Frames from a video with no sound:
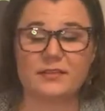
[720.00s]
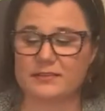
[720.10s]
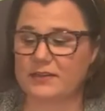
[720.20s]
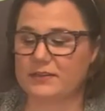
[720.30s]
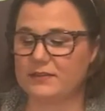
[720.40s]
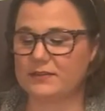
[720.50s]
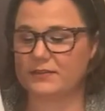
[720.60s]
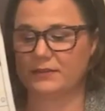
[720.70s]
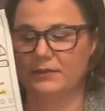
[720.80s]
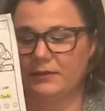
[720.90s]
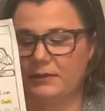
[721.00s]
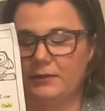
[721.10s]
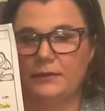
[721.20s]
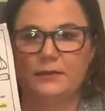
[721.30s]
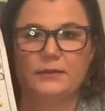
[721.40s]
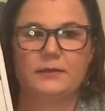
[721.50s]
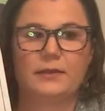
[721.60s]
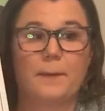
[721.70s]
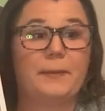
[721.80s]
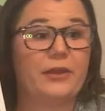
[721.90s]
the sentence, a
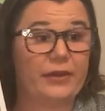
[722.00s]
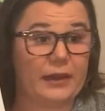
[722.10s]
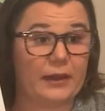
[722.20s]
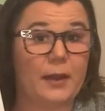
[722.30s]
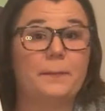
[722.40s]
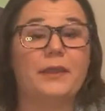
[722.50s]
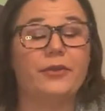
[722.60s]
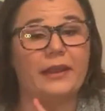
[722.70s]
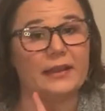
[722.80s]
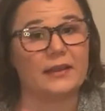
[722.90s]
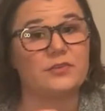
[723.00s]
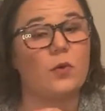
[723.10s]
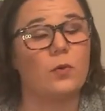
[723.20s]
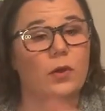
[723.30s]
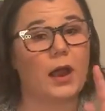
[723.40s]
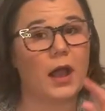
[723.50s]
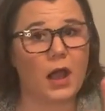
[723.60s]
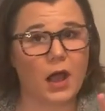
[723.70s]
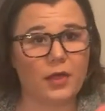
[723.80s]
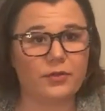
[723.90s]
period, yes, or
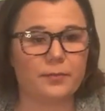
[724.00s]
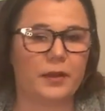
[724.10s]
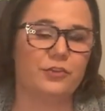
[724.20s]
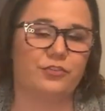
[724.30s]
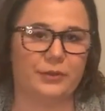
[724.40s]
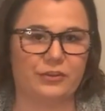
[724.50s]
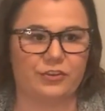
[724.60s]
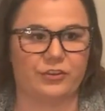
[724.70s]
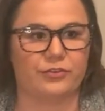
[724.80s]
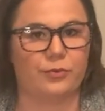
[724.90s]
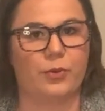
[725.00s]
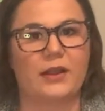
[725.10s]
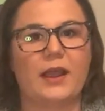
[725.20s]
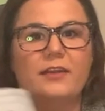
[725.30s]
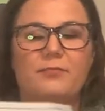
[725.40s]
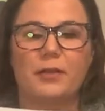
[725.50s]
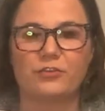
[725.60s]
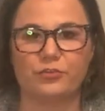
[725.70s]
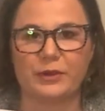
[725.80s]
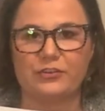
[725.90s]
other punctuation. So what kind of
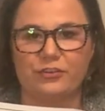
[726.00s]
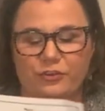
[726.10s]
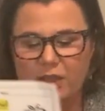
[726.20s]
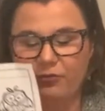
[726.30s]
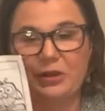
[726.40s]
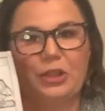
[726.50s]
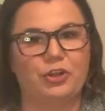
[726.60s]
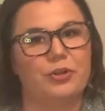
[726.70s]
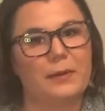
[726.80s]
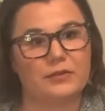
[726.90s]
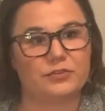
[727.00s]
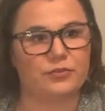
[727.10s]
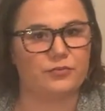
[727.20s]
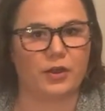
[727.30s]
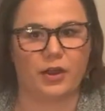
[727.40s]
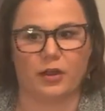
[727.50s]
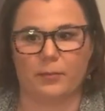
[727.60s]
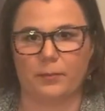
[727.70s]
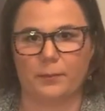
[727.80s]
punctuation have we learned about so far?